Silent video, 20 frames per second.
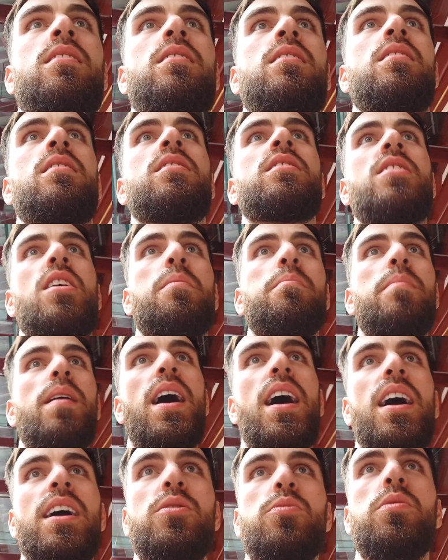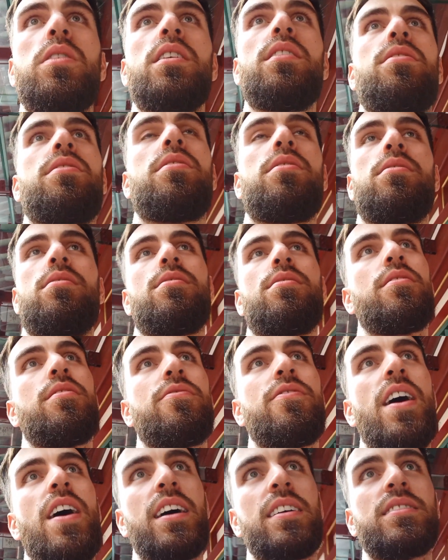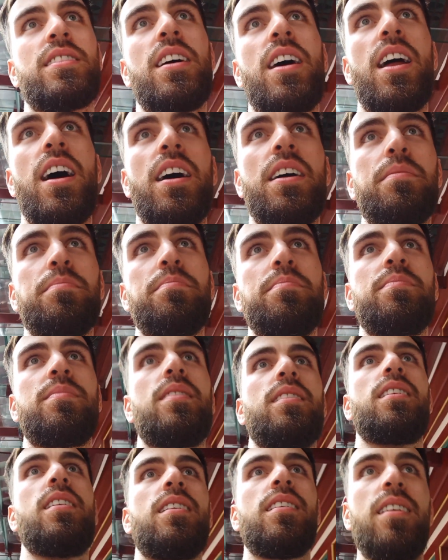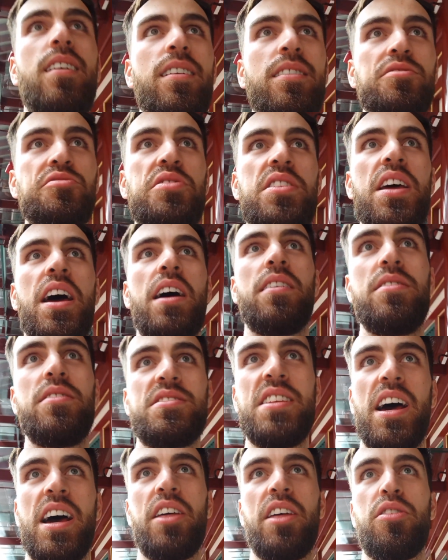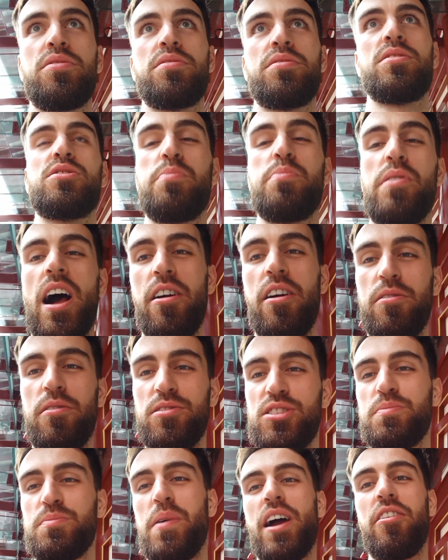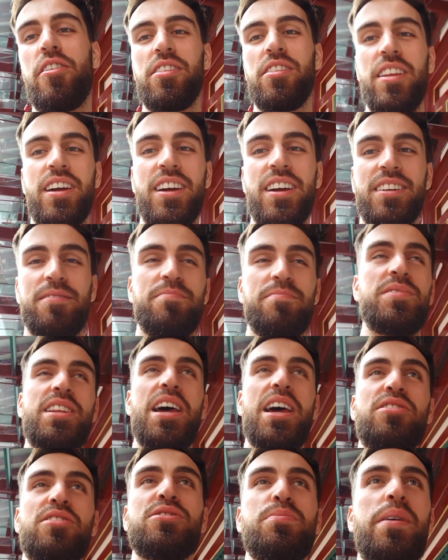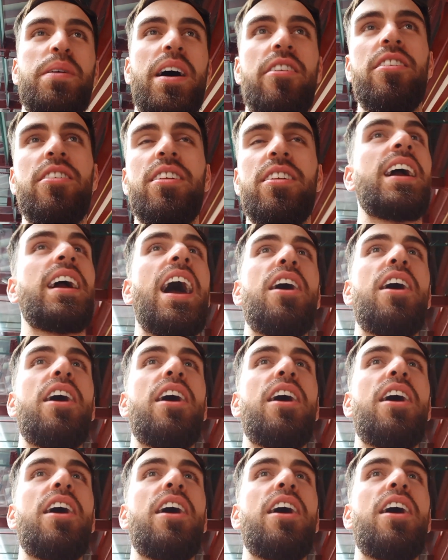combined with the fact that I'm death spiraling out of